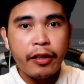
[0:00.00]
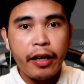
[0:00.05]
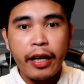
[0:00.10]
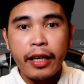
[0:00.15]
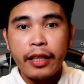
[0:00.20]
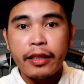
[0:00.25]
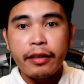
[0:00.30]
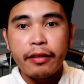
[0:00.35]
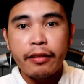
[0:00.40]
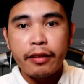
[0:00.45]

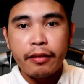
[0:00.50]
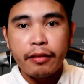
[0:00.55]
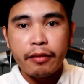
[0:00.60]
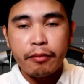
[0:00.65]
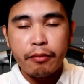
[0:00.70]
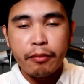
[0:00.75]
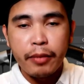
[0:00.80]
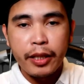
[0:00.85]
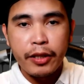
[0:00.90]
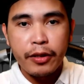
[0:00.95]
create
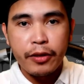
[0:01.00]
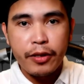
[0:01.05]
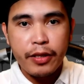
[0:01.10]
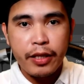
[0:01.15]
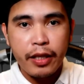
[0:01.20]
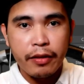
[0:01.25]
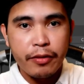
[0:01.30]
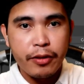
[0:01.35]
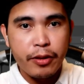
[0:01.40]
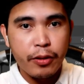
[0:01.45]
by
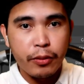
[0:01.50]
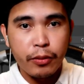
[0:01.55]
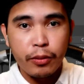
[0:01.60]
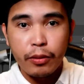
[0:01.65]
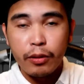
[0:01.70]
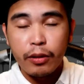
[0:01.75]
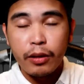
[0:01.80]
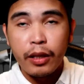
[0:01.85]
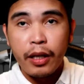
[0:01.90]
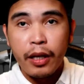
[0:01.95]
yourself. So